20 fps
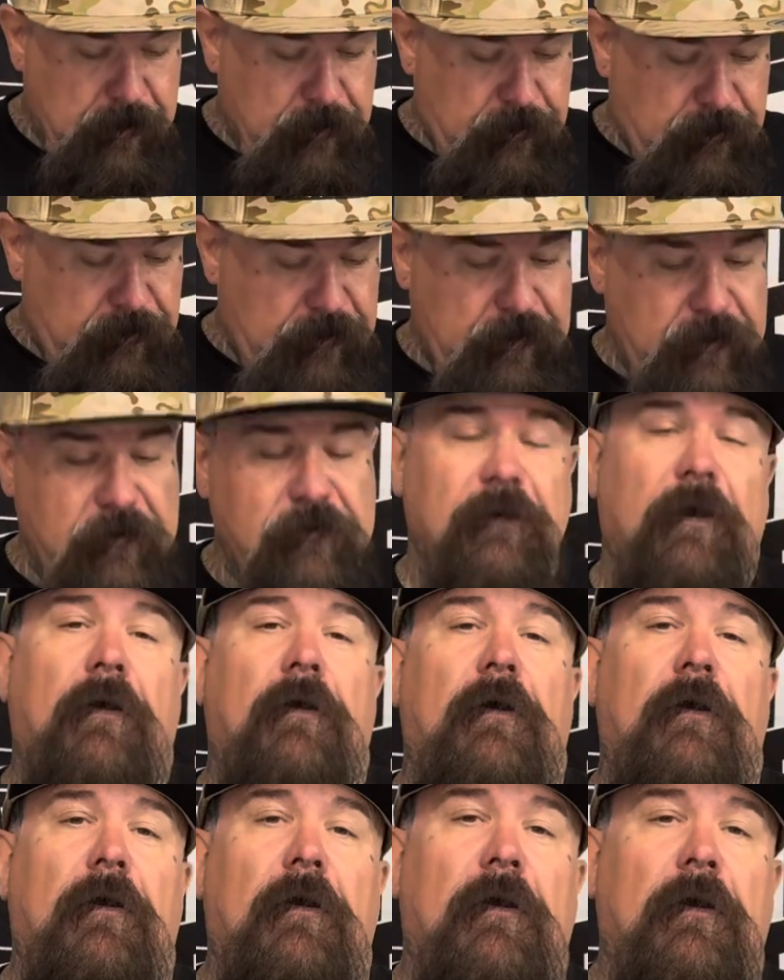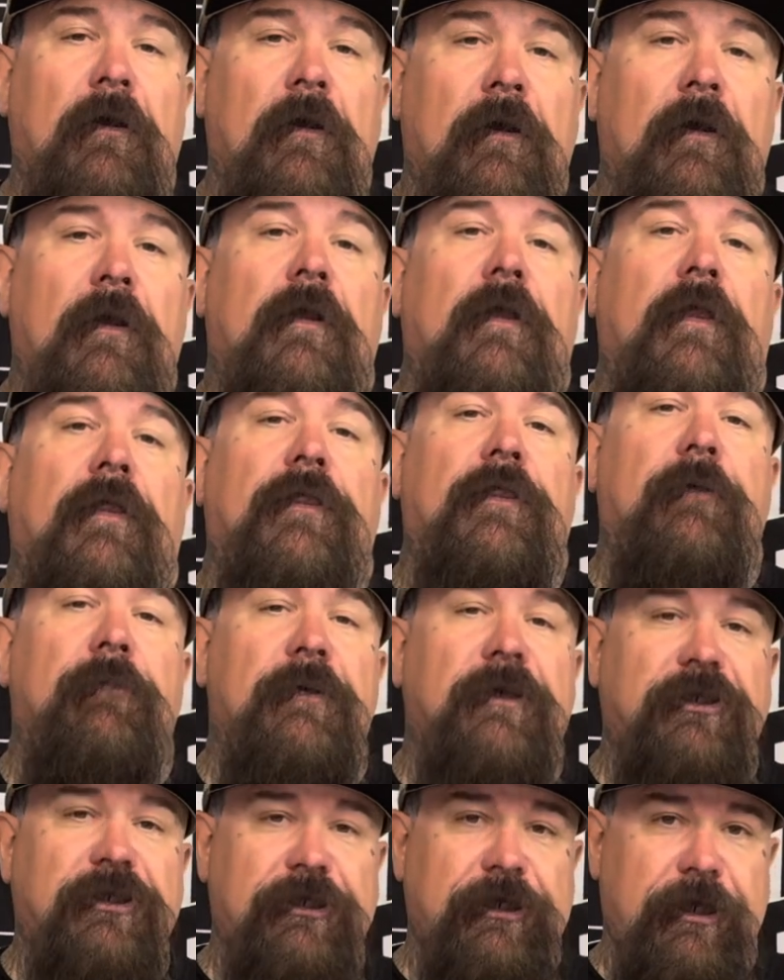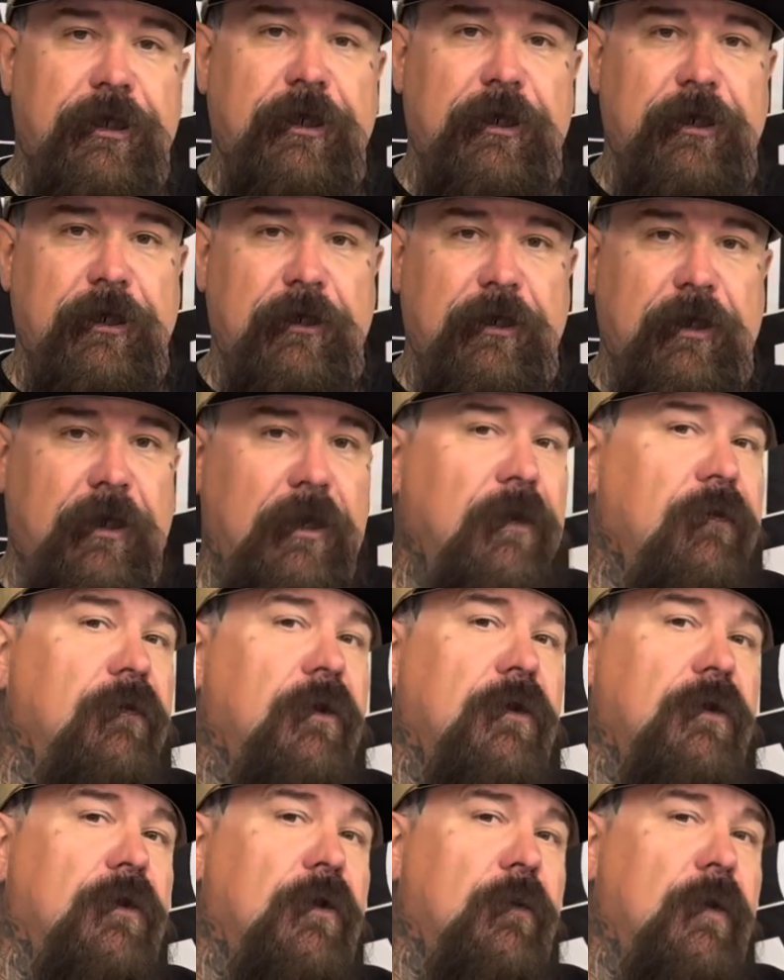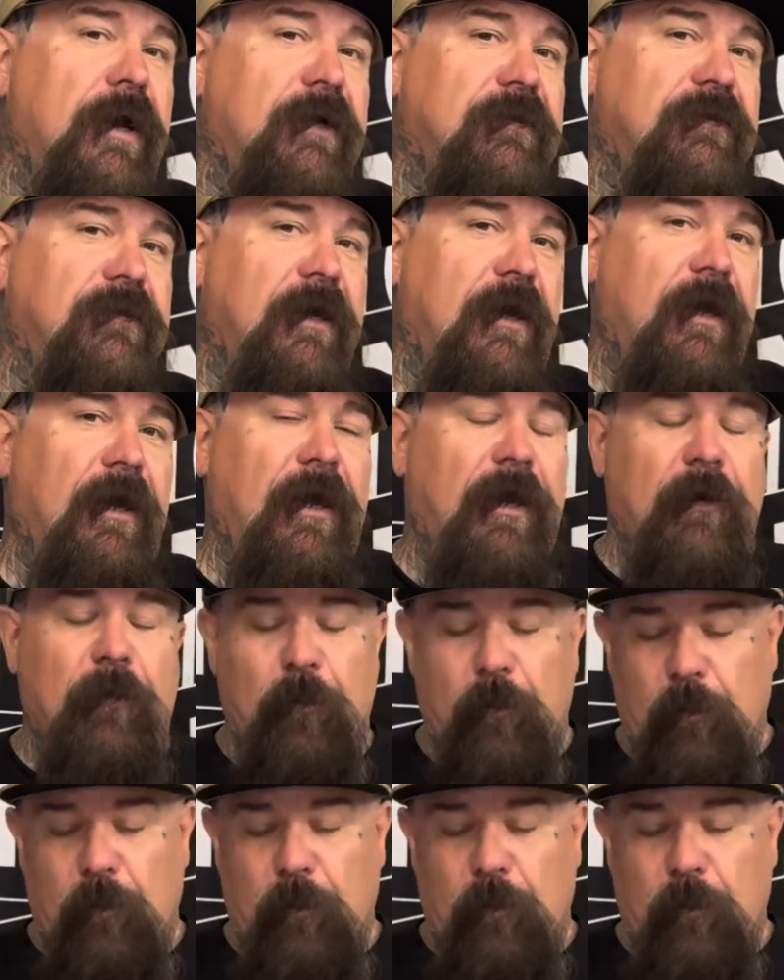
These are the machined in the USA,